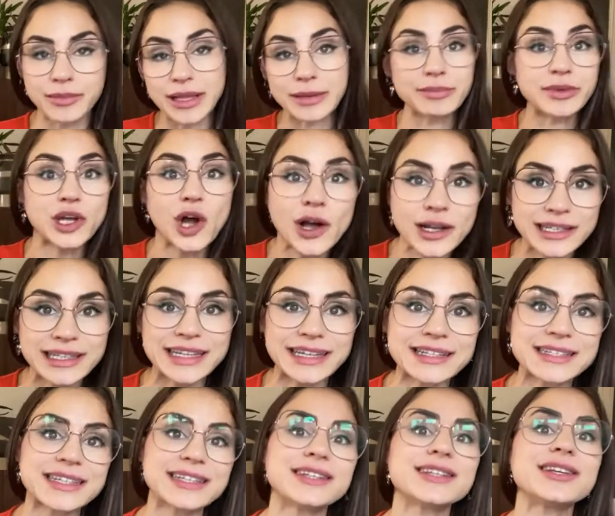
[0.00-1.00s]
beyond
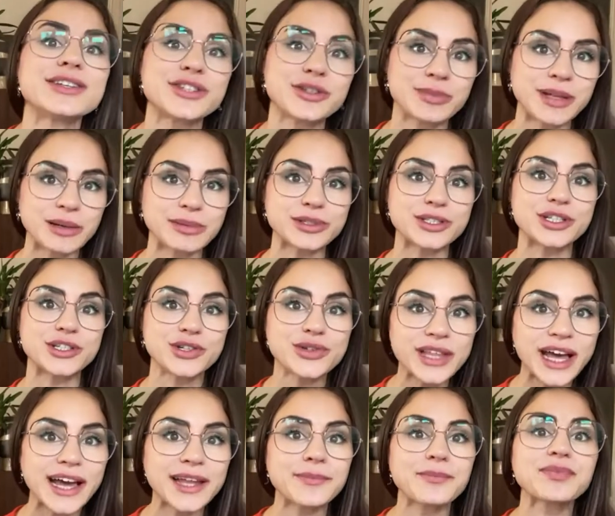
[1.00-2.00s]
LinkedIn, to be able to do
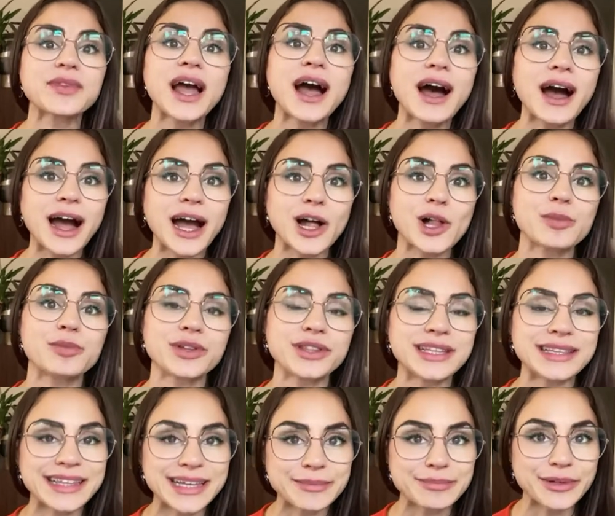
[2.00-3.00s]
that. I'll put the
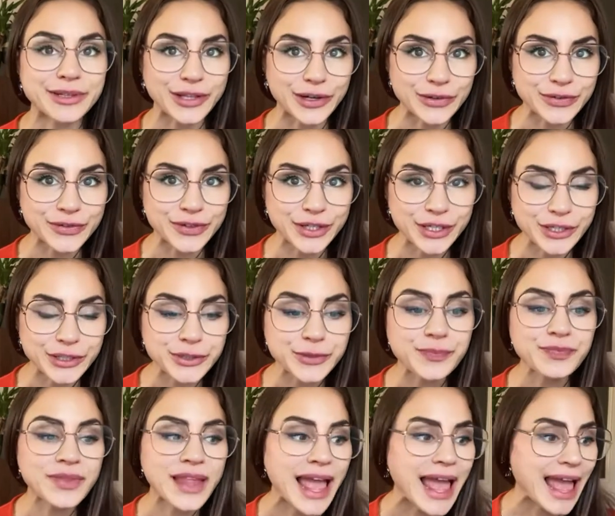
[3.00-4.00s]
link below for you.
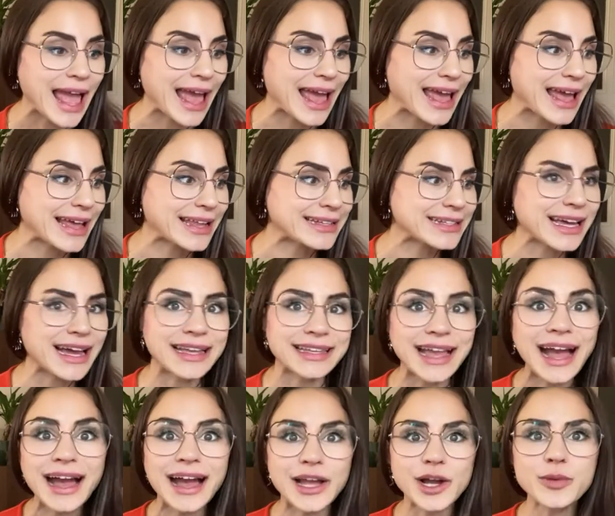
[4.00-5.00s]
And
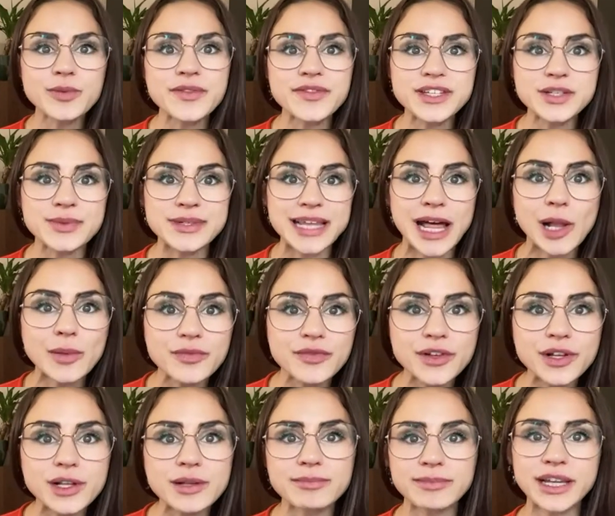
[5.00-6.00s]
I hope that this was
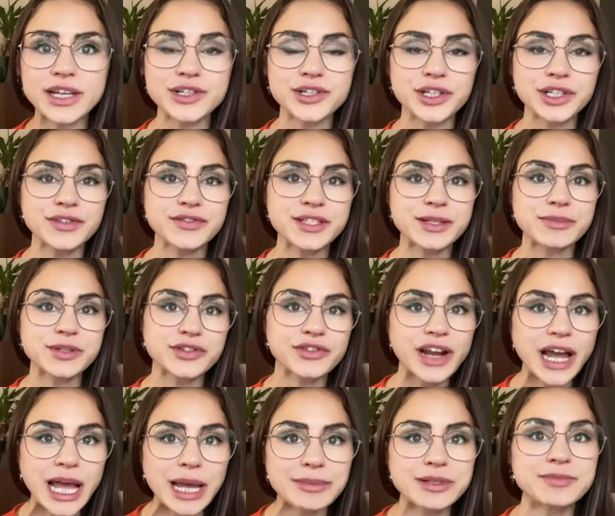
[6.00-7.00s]
helpful. Make sure you've
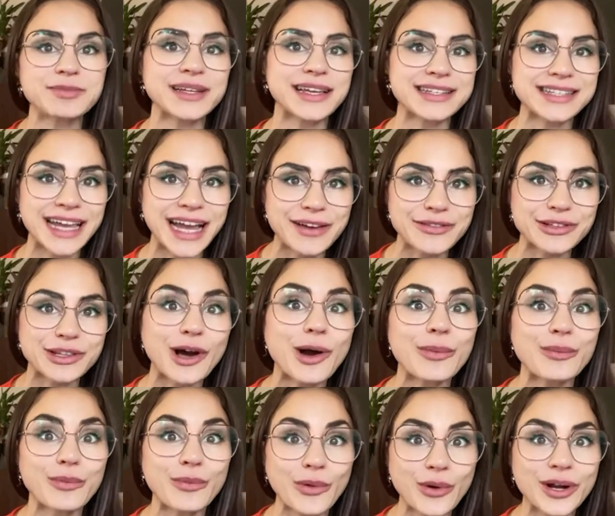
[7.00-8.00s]
subscribed, because I have a lot
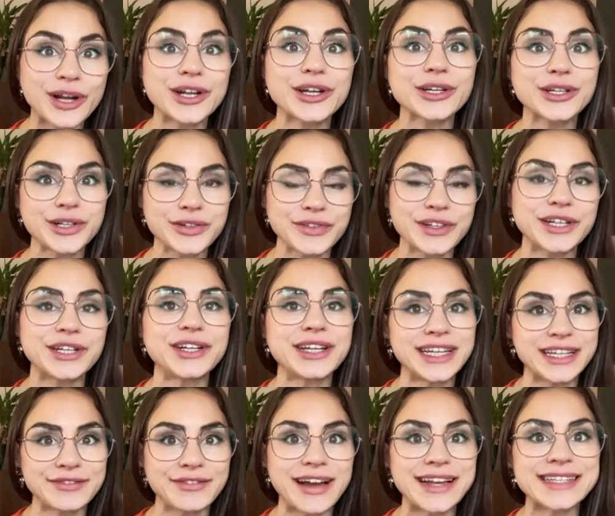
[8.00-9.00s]
more career
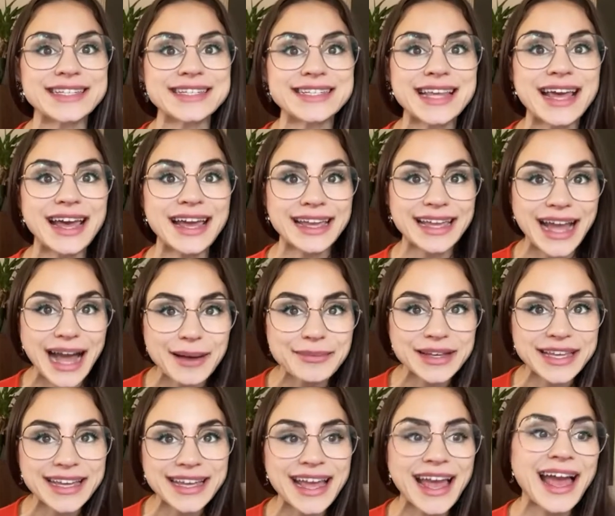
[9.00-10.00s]
advice
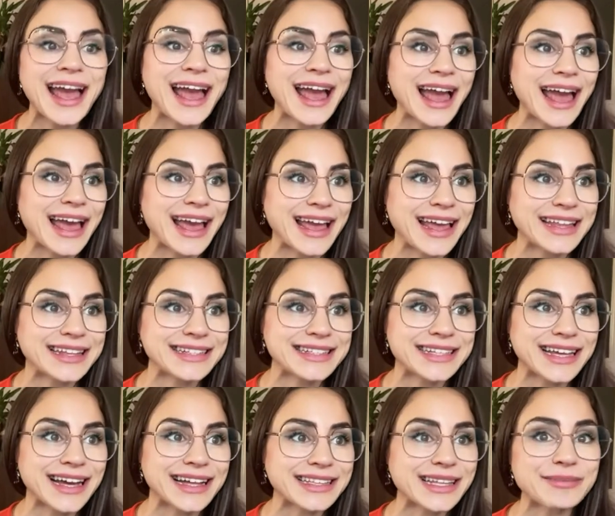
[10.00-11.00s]
coming. And
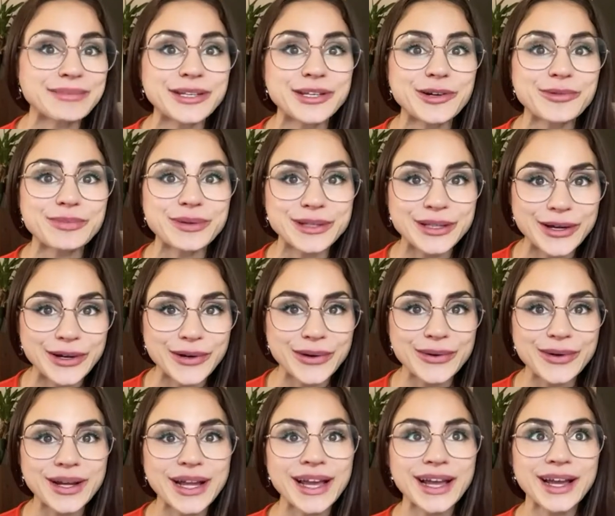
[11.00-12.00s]
let me know below